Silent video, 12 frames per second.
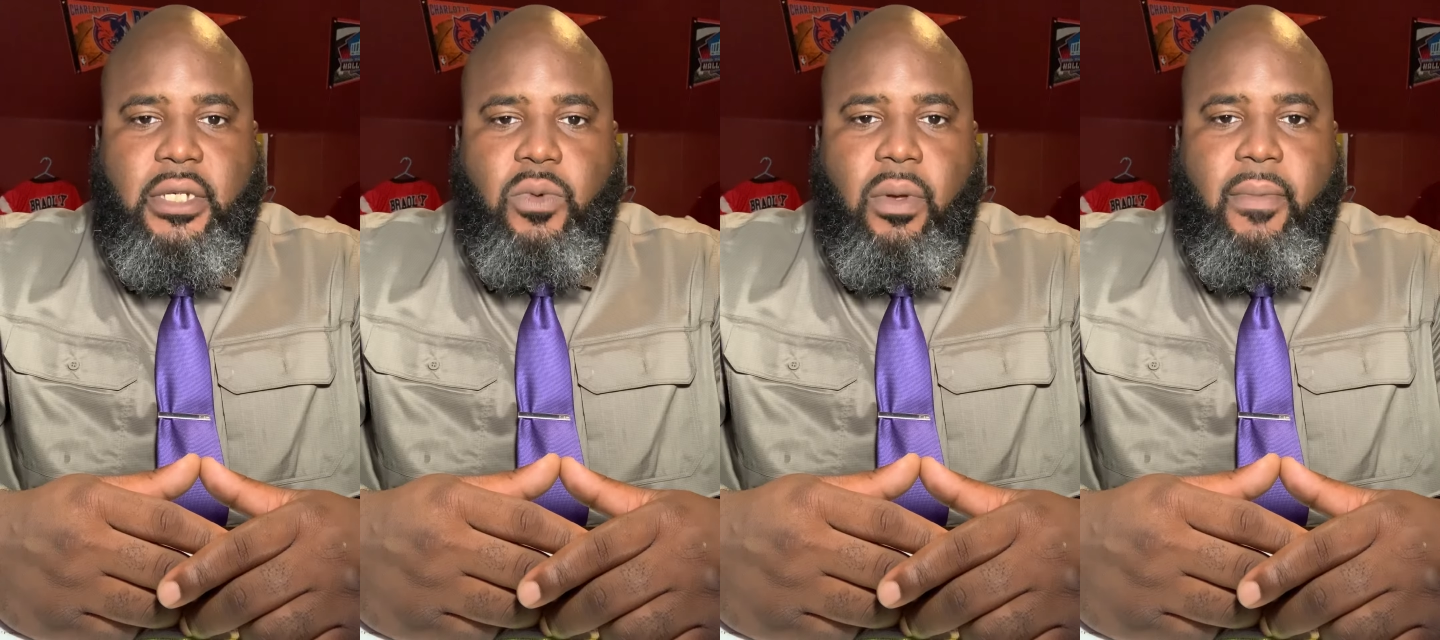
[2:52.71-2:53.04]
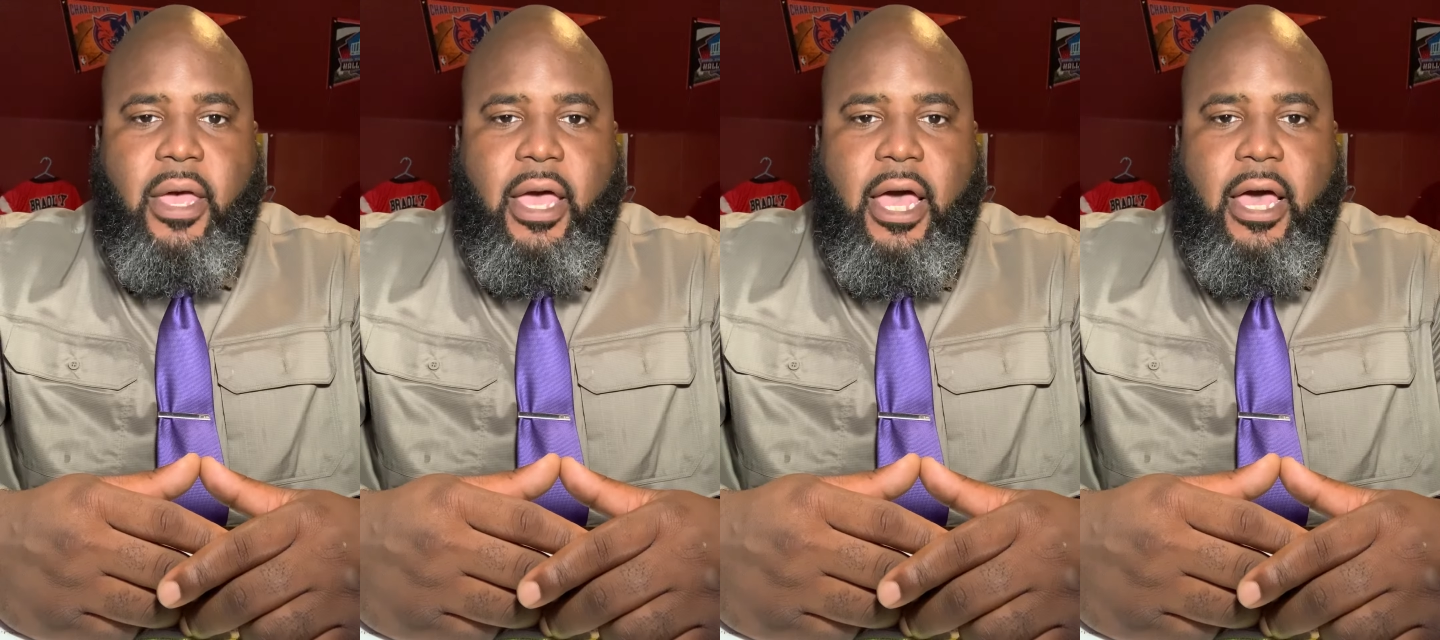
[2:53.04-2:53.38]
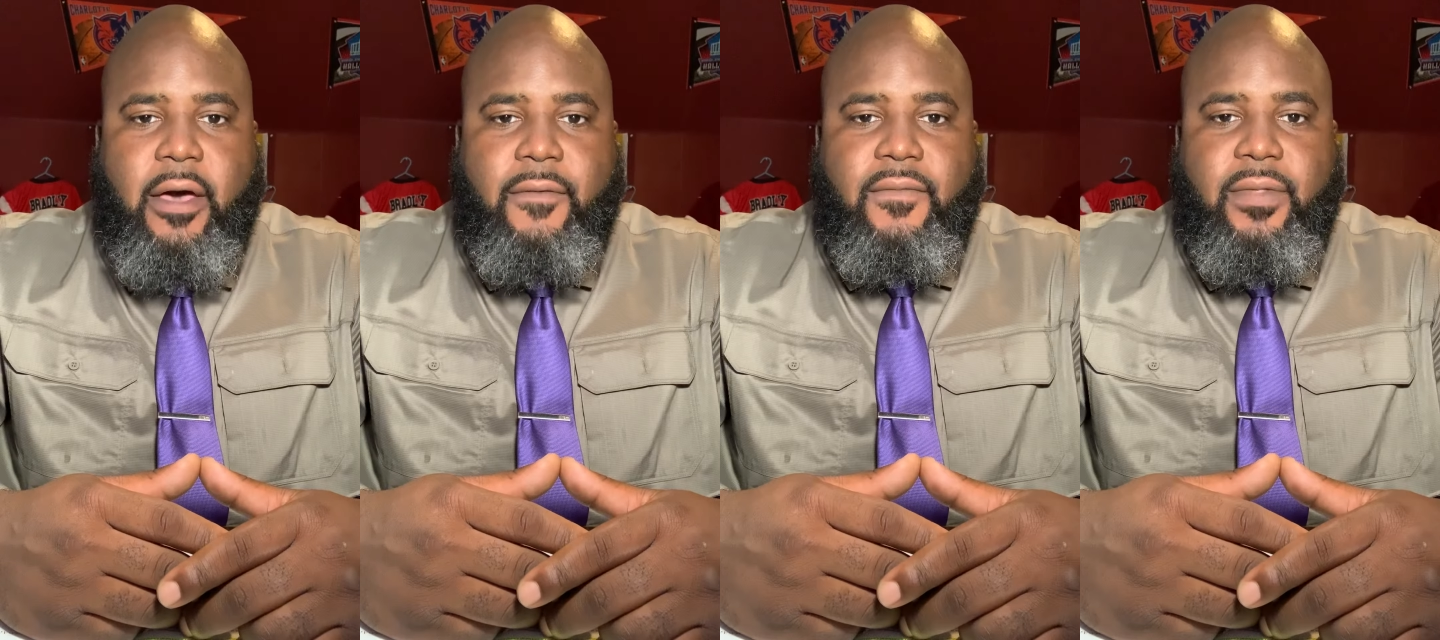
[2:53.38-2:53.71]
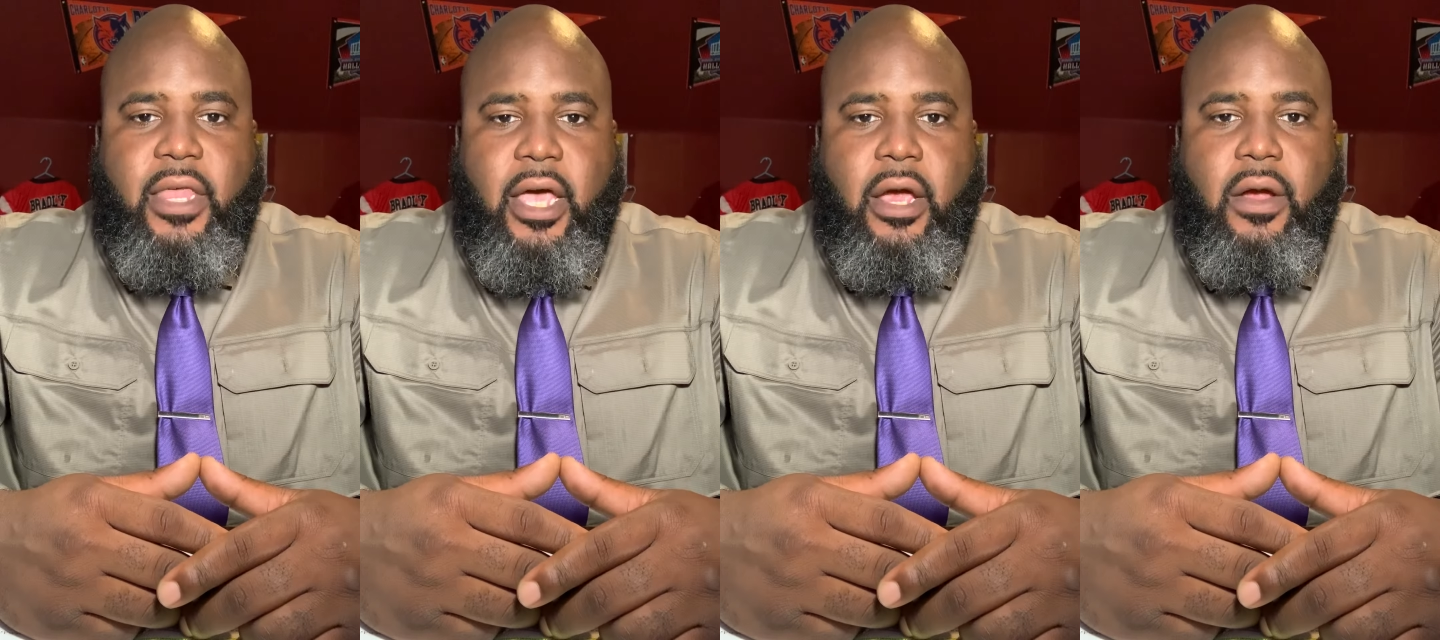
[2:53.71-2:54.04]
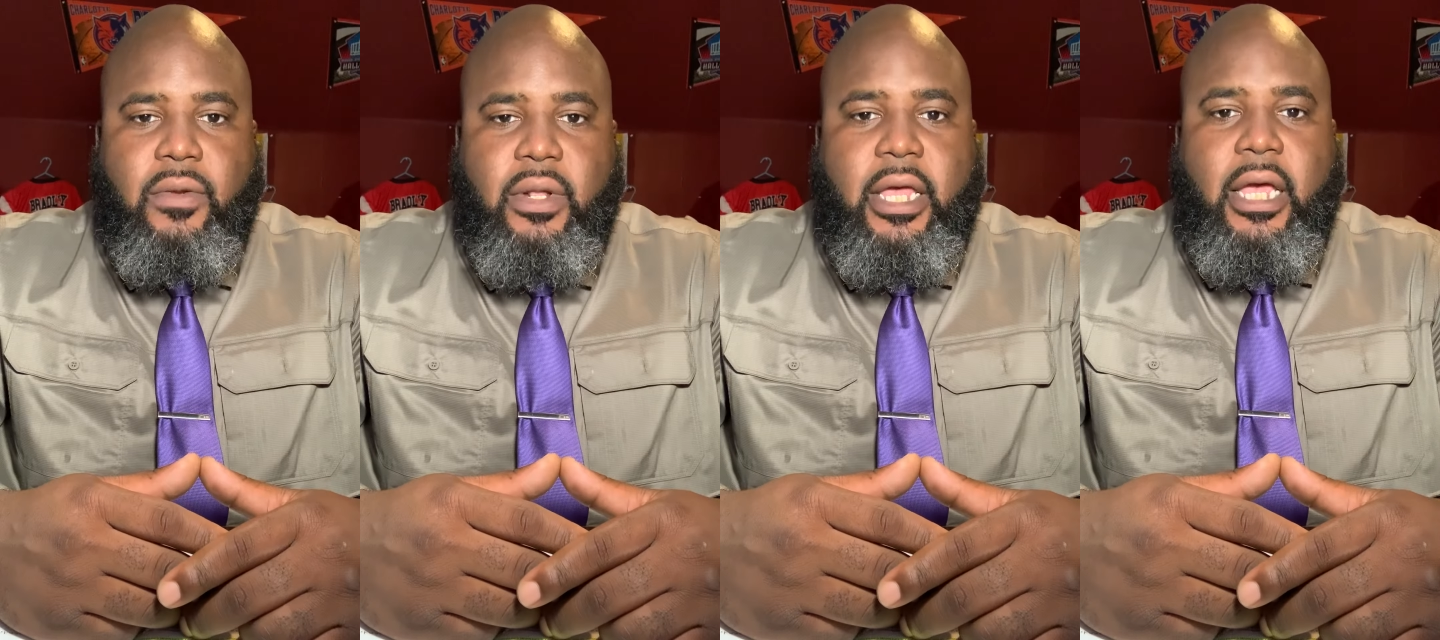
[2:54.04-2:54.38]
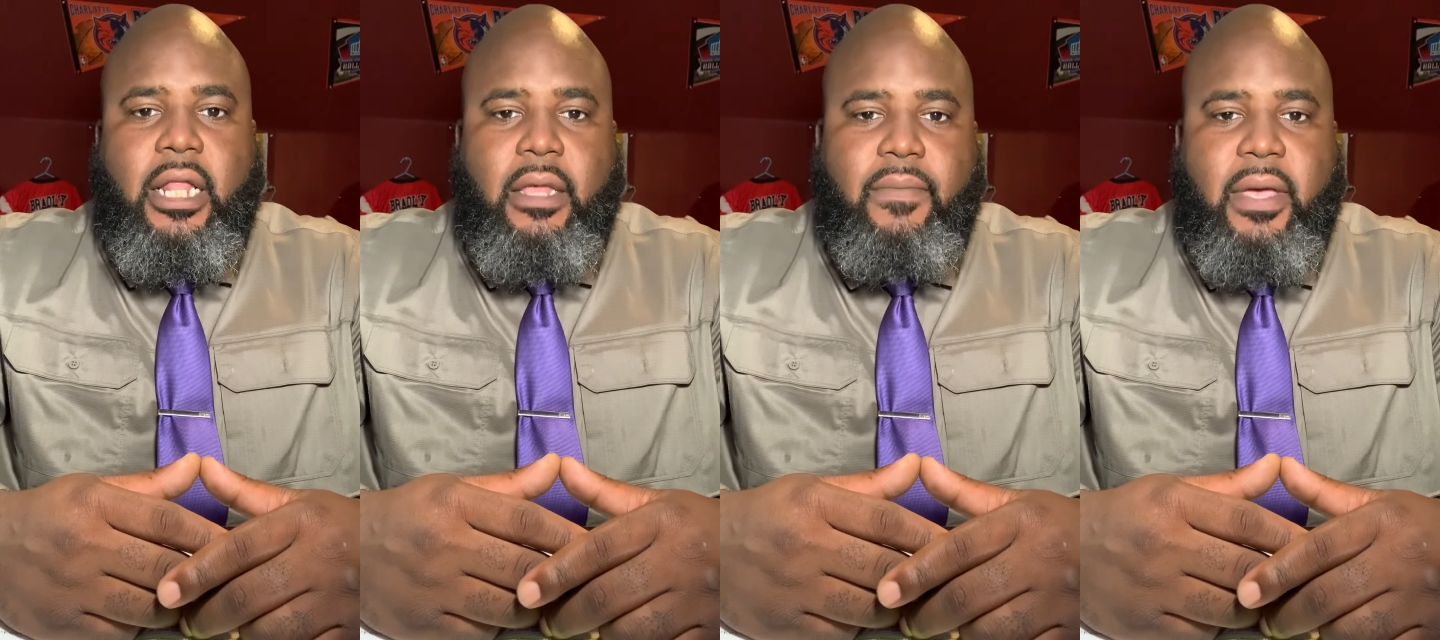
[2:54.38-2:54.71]
that we may have there
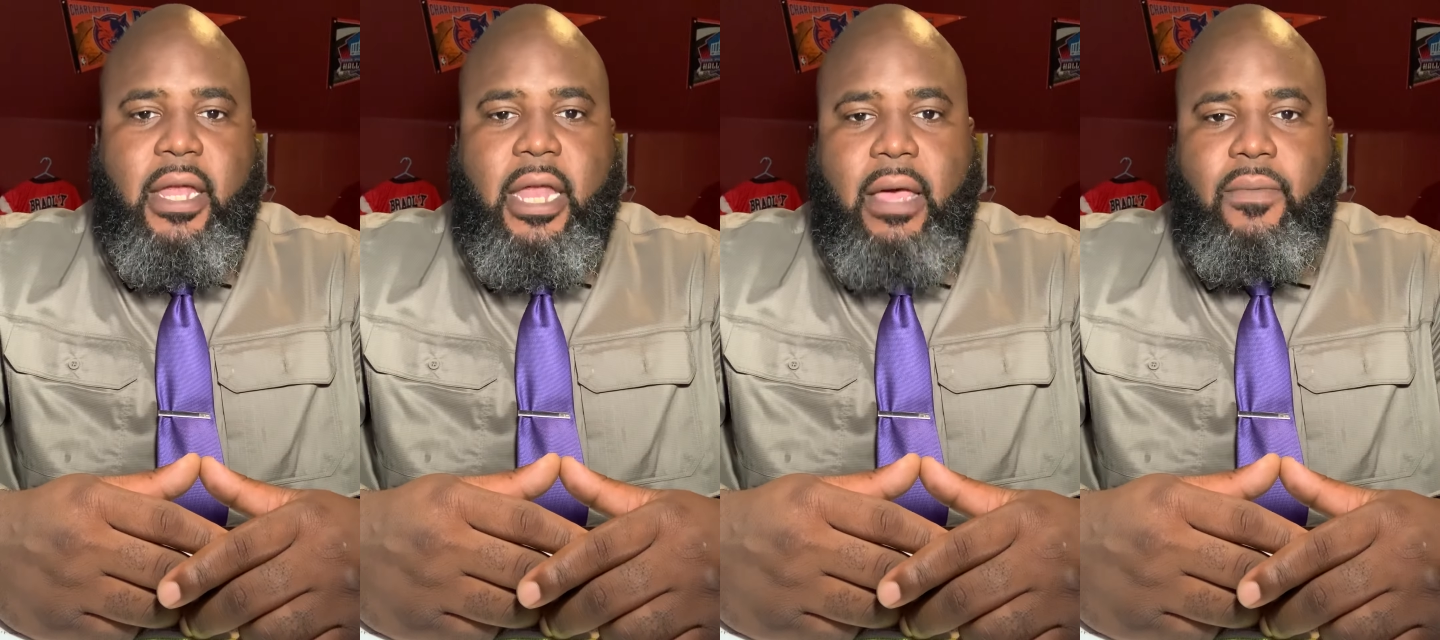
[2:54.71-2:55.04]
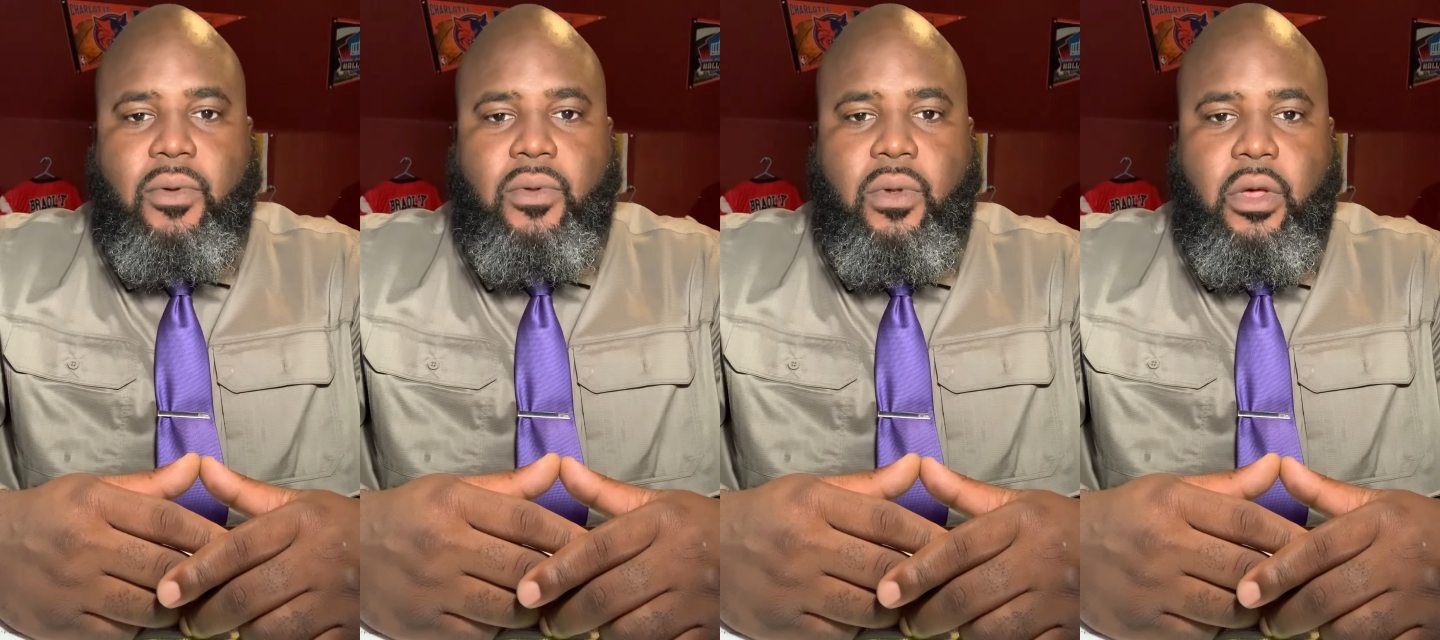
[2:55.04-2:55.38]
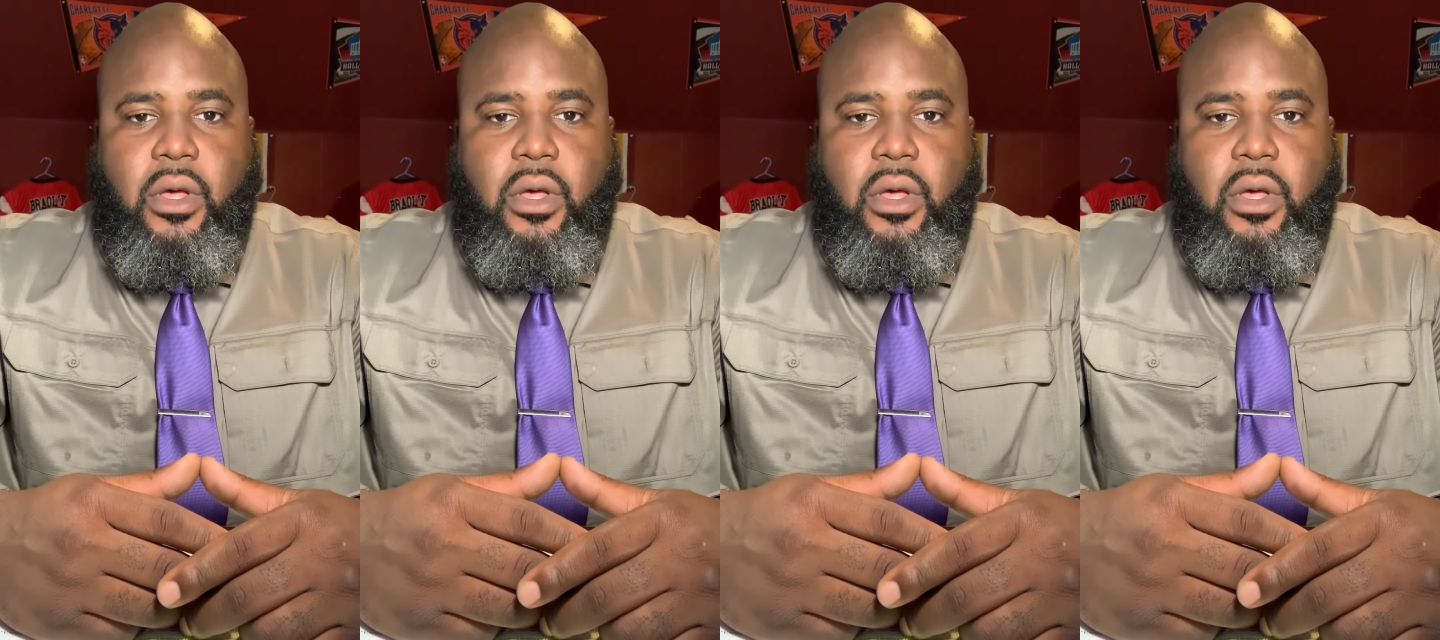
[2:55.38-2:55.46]
legally being able